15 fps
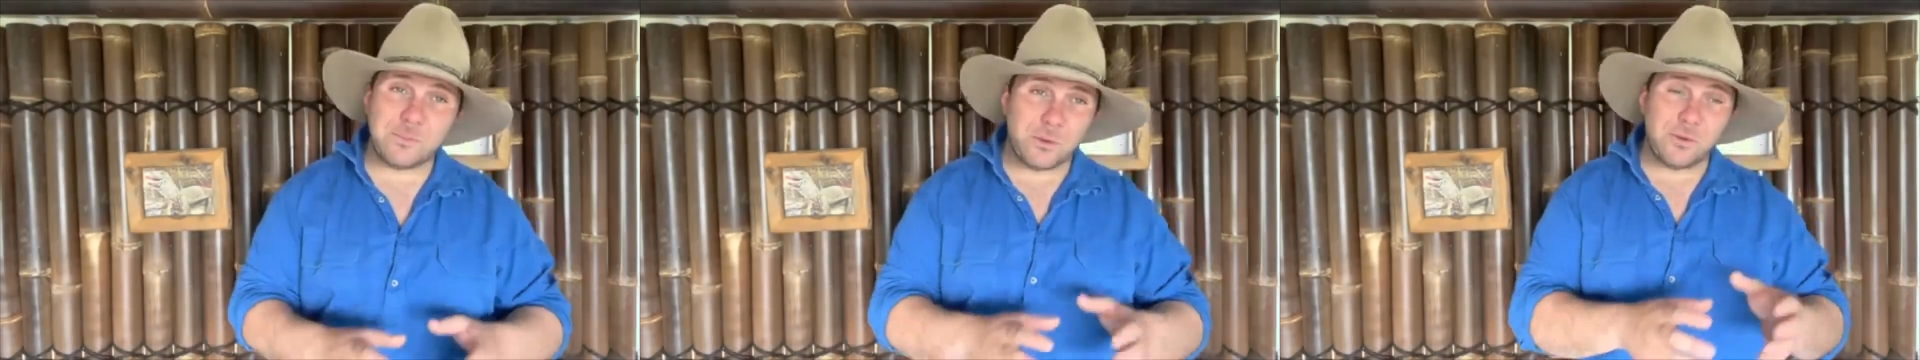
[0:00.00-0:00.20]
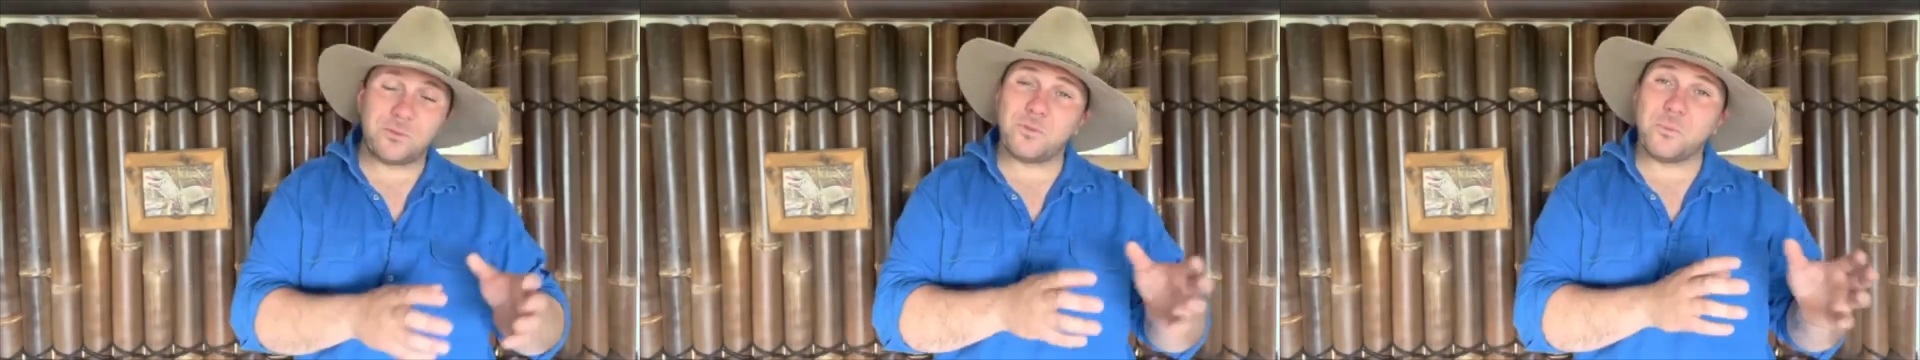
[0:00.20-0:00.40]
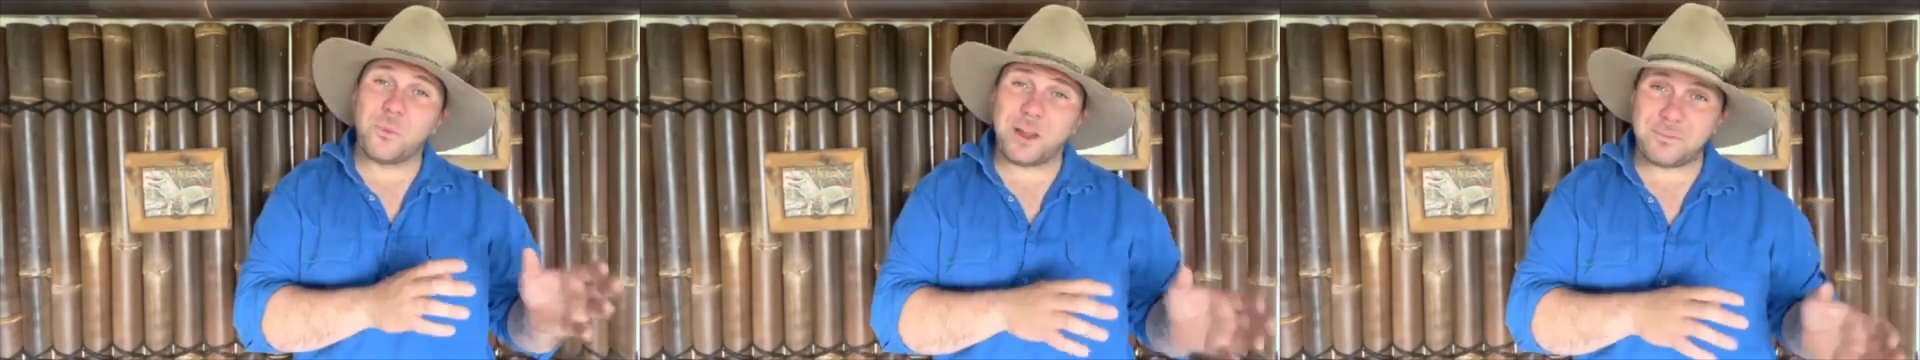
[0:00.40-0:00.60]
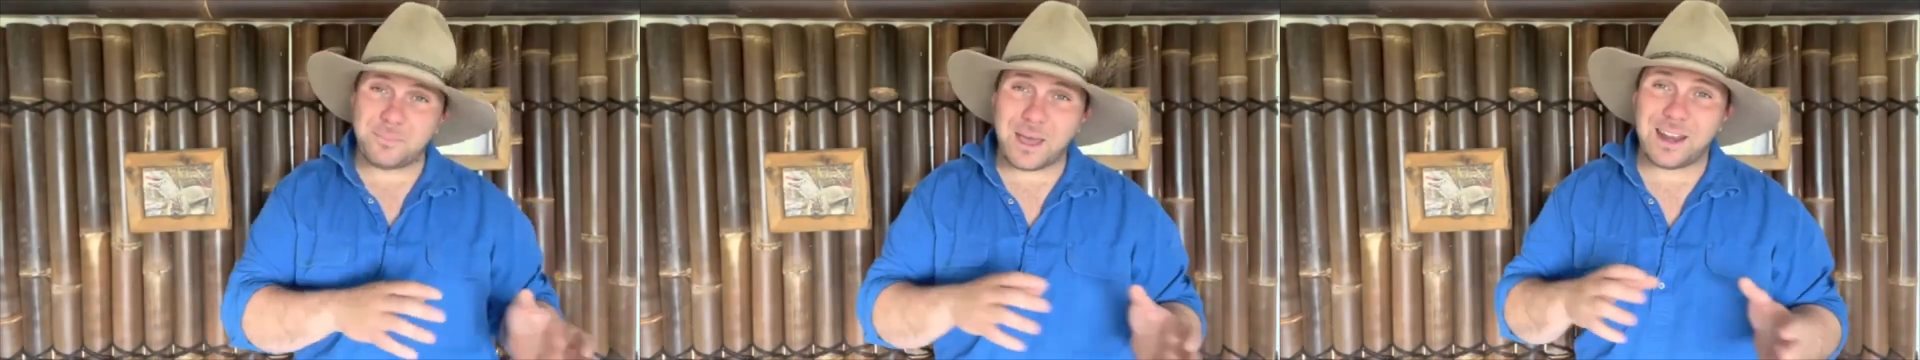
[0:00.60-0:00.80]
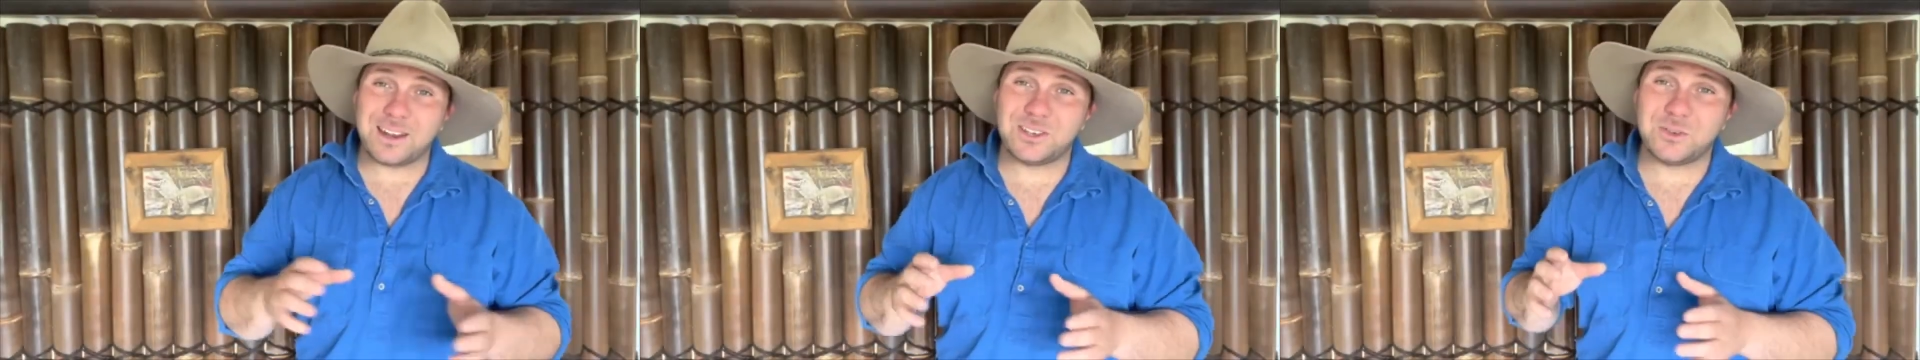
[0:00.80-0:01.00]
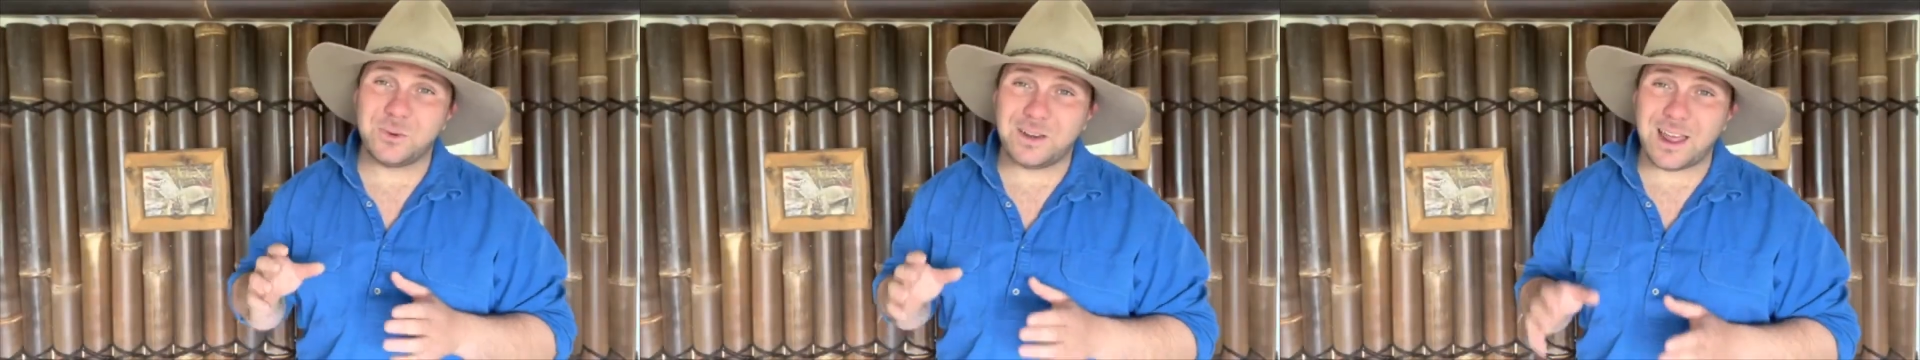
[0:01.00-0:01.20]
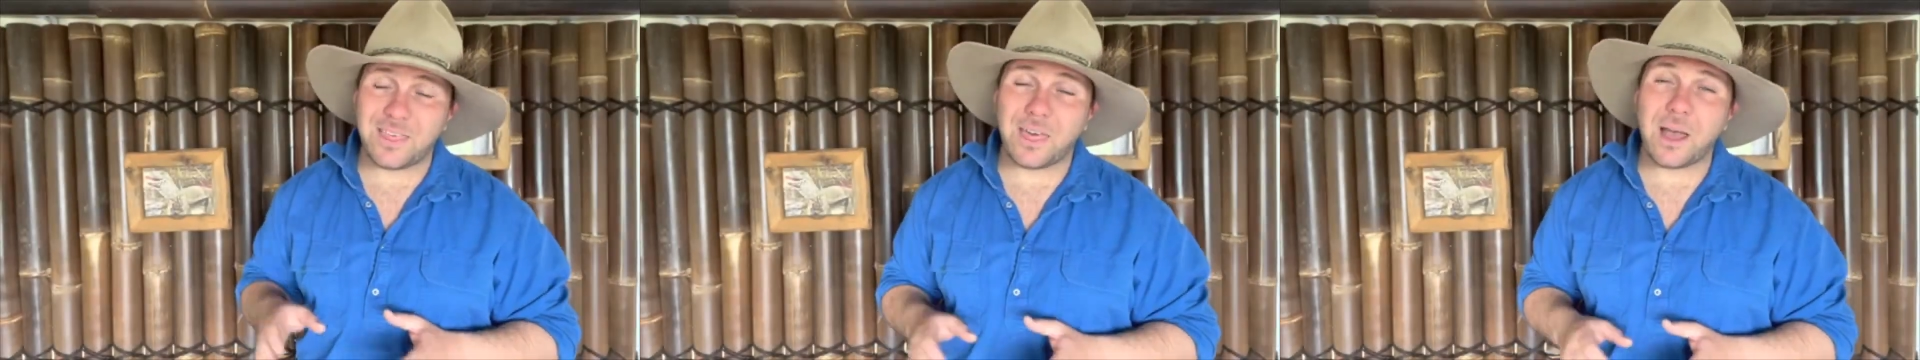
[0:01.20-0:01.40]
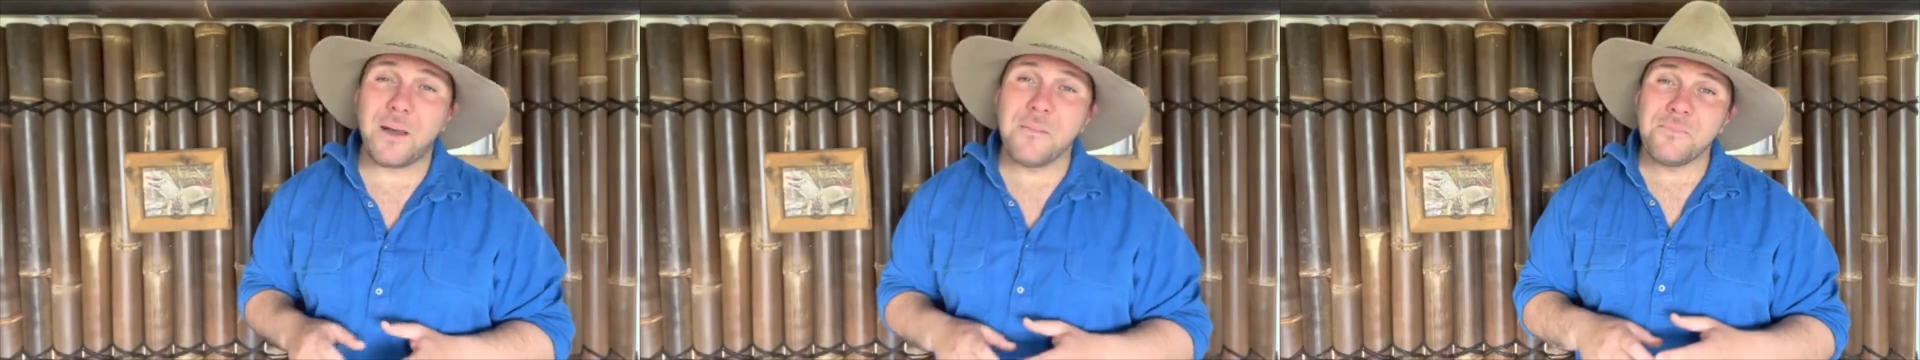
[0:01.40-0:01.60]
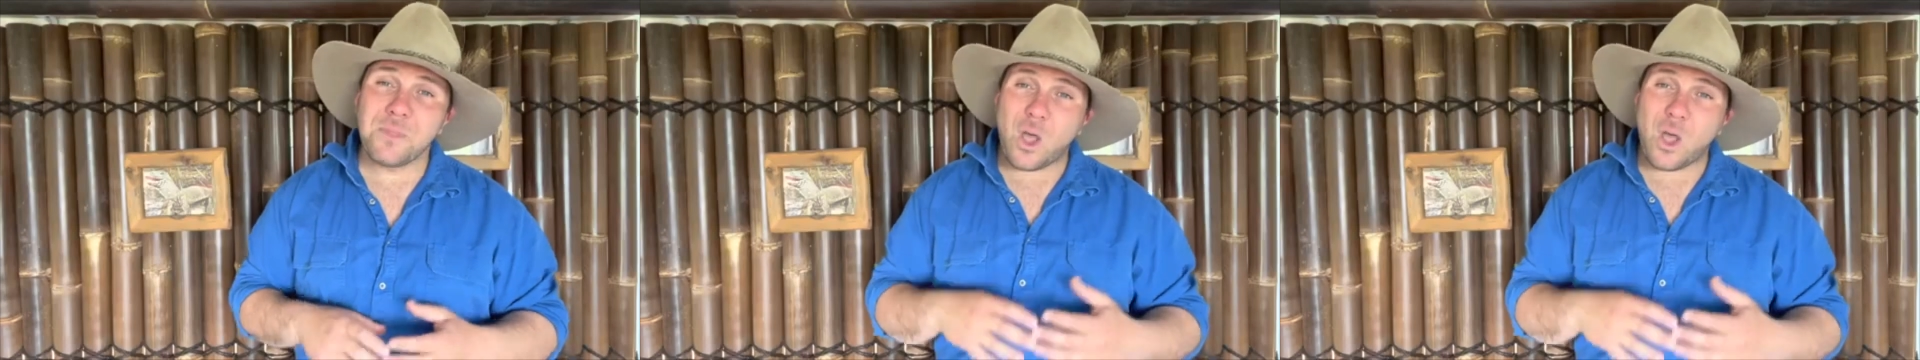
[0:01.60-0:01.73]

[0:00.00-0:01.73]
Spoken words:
moved from one paddock to another.